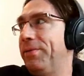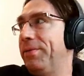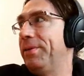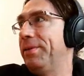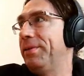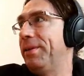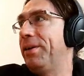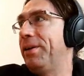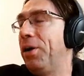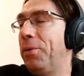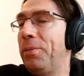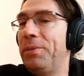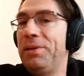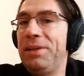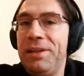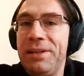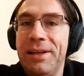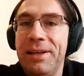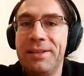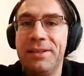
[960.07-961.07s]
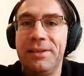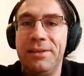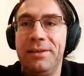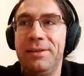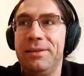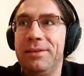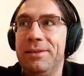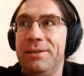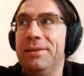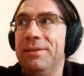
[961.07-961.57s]
if the community
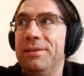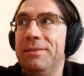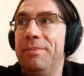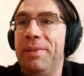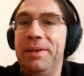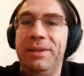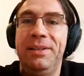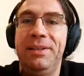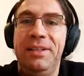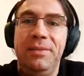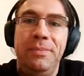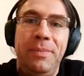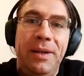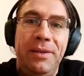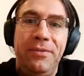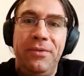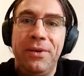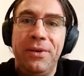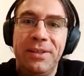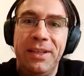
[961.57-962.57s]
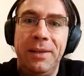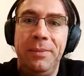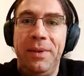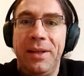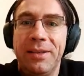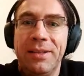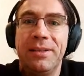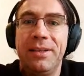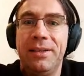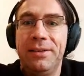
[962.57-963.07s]
doesn't participate, for
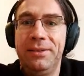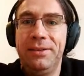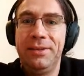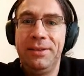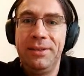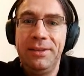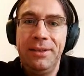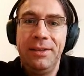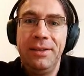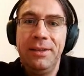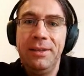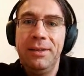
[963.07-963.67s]
example, at start.